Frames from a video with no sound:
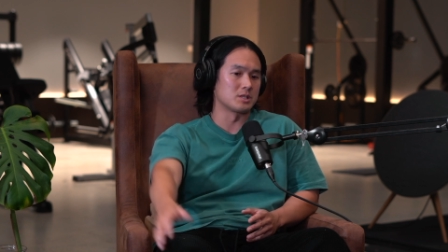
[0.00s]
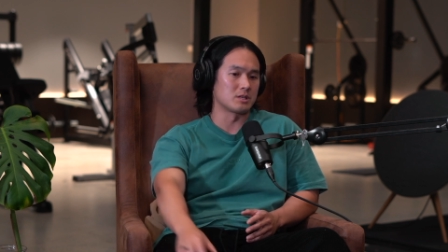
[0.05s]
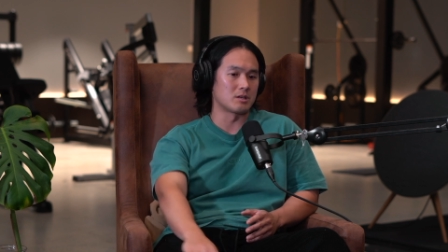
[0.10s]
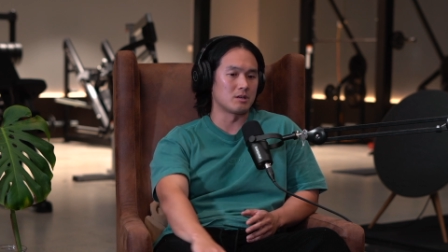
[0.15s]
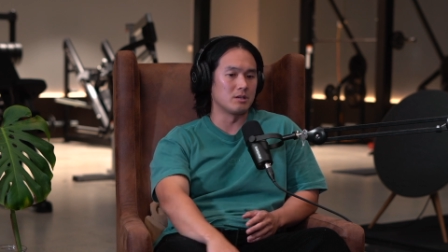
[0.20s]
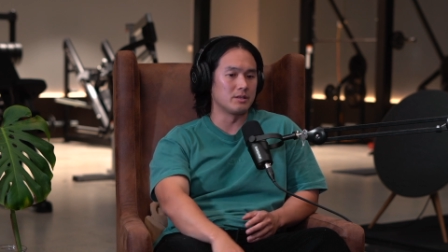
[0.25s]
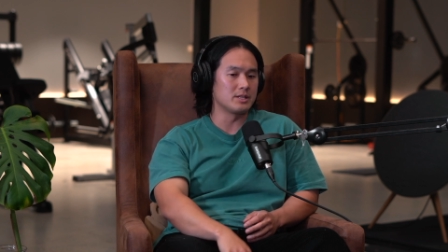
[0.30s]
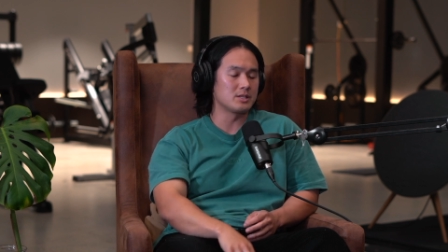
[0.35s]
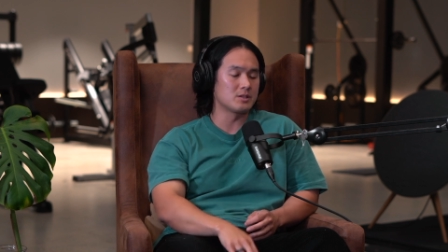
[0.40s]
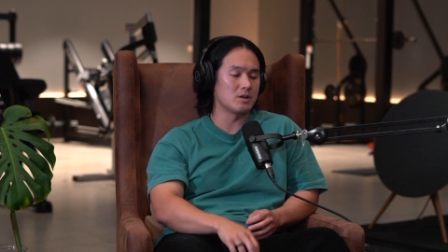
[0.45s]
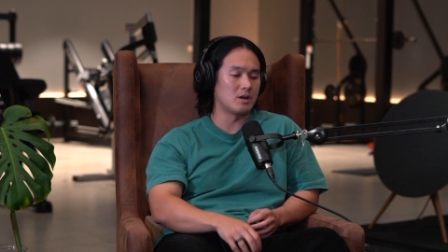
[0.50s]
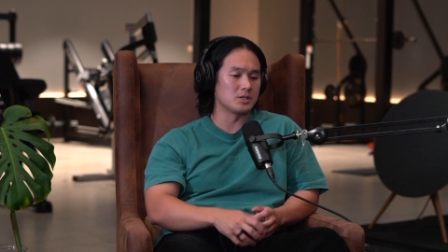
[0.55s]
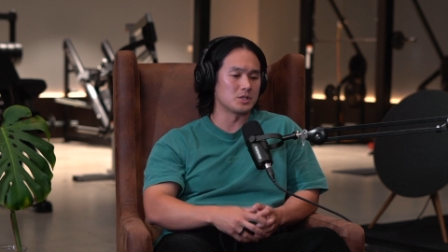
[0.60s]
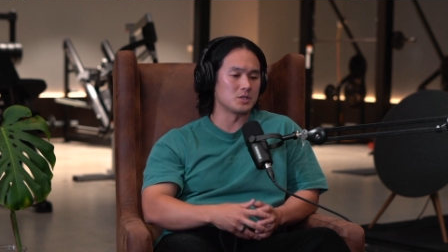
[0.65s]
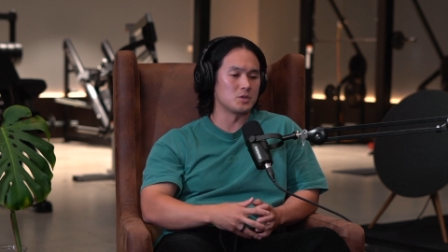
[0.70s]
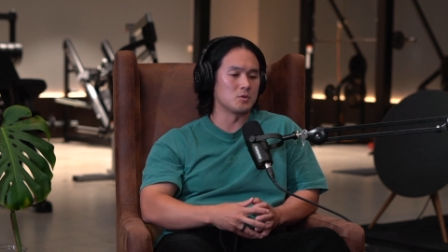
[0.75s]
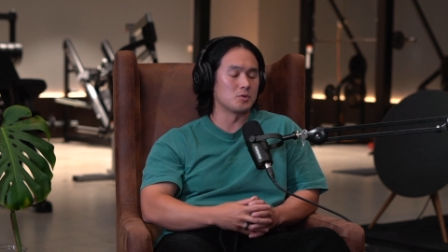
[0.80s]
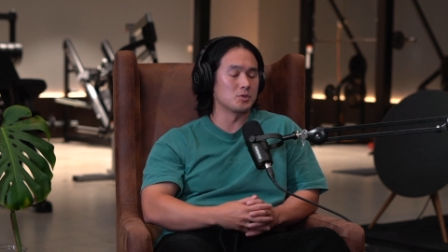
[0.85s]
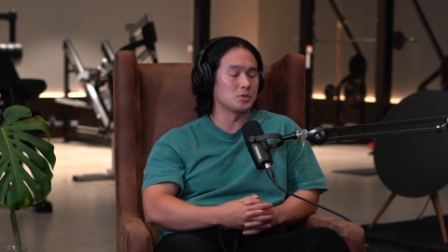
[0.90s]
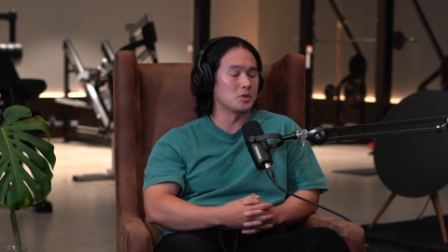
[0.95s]
like, oh, these guys are
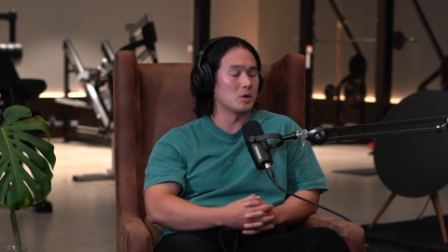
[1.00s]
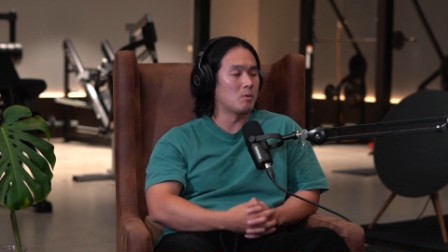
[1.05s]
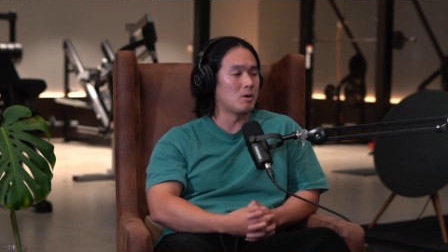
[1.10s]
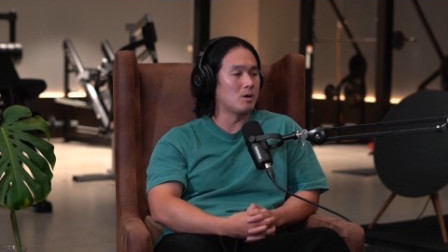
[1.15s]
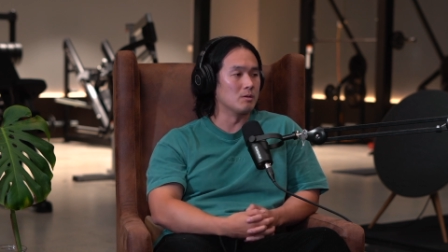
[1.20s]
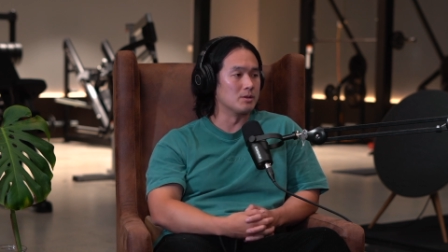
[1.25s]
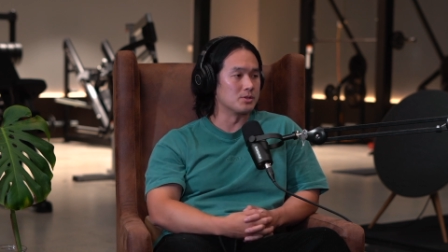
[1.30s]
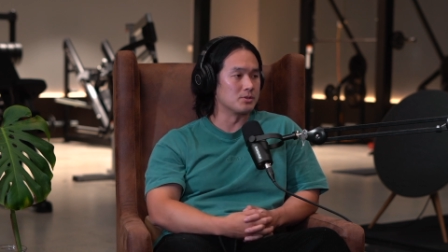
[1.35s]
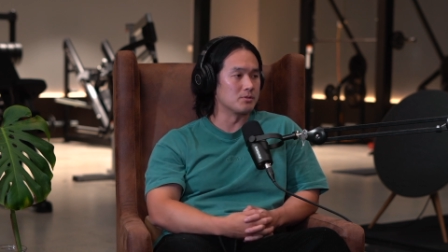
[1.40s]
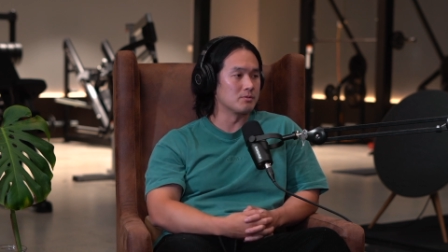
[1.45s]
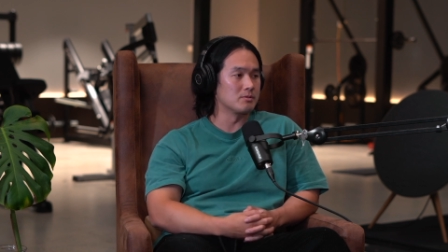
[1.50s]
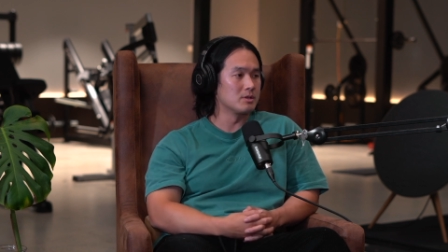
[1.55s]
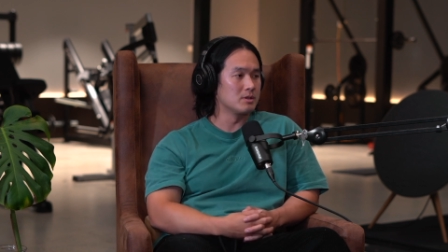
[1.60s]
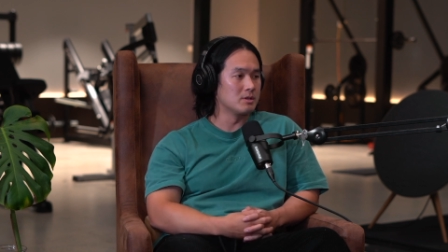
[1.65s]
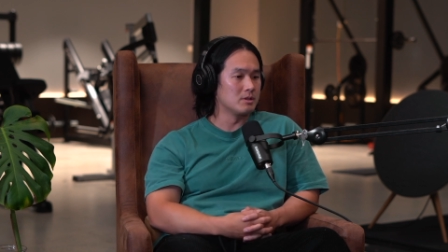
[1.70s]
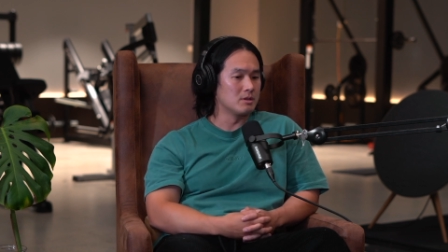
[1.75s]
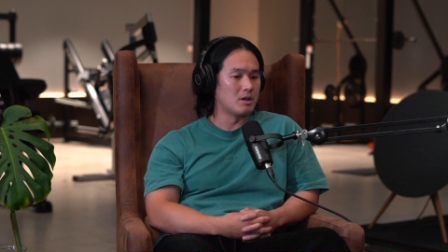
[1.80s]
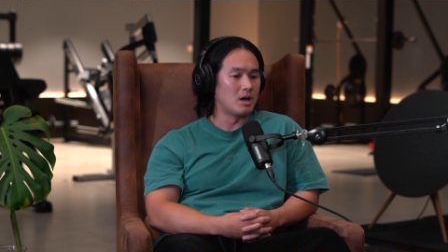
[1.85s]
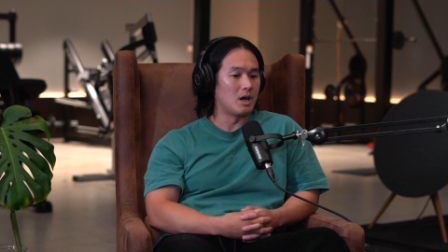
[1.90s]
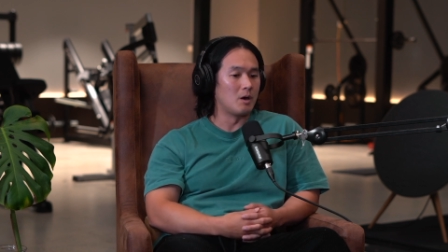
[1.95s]
doing so well.
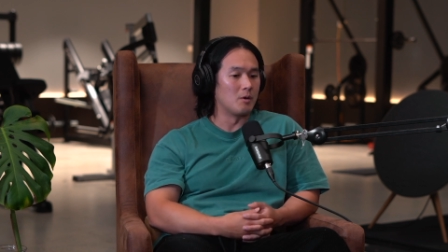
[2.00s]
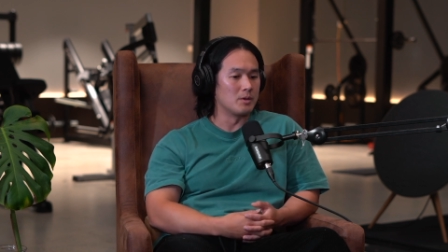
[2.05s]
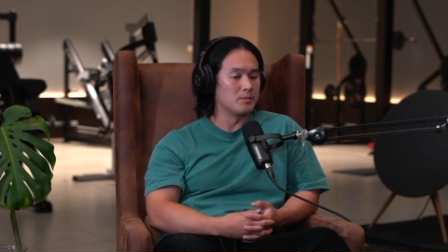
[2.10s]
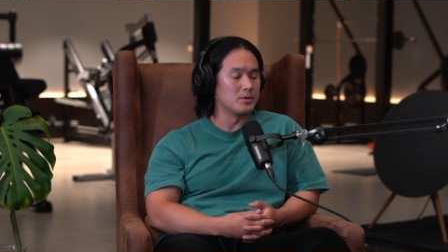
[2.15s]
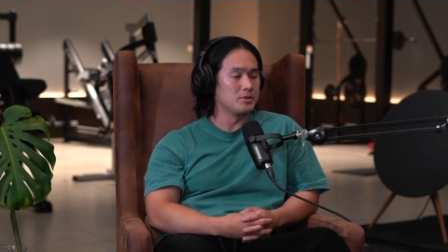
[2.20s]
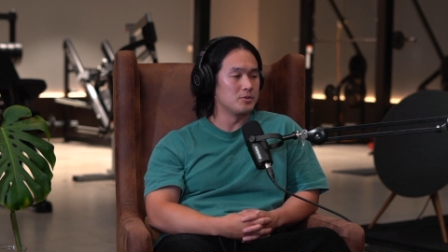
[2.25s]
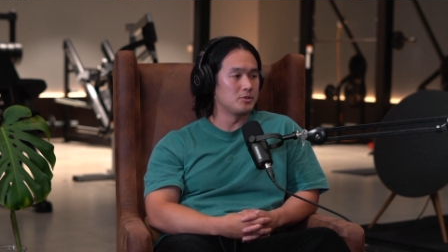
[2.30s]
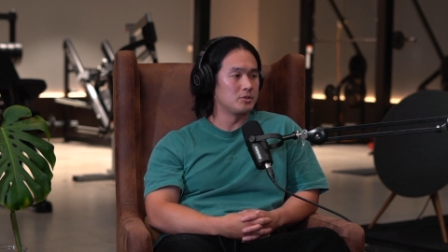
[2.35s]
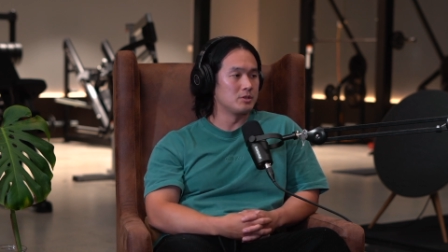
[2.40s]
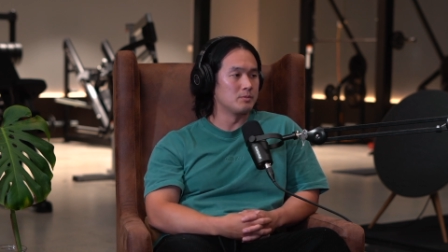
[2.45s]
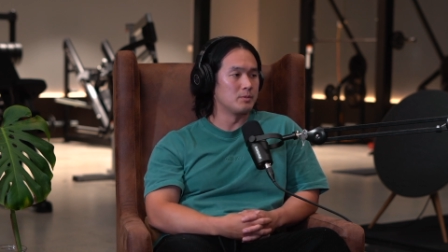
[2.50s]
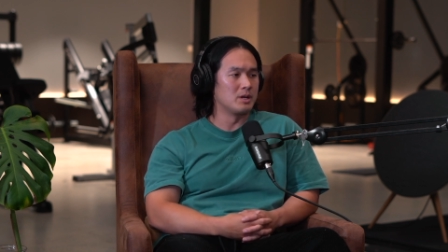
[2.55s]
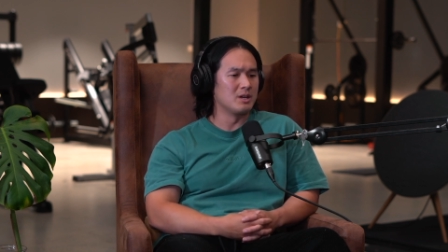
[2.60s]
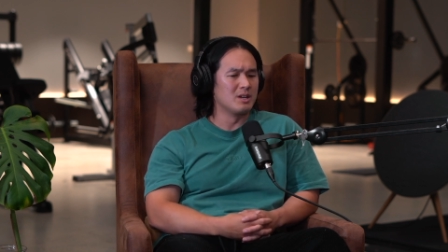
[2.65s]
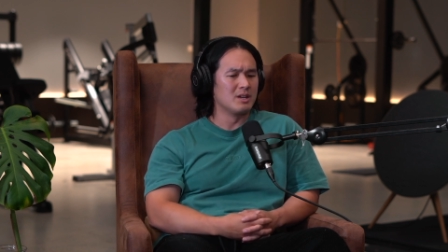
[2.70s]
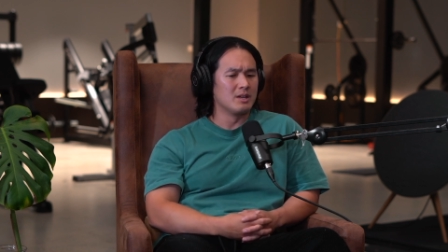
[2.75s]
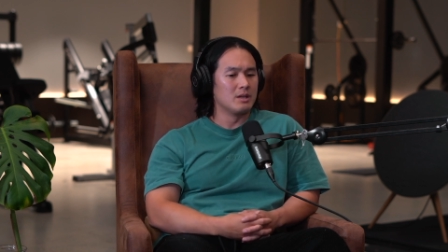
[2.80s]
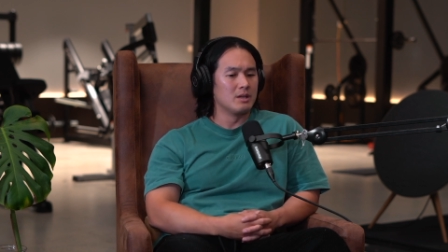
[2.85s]
I want to be a YouTuber.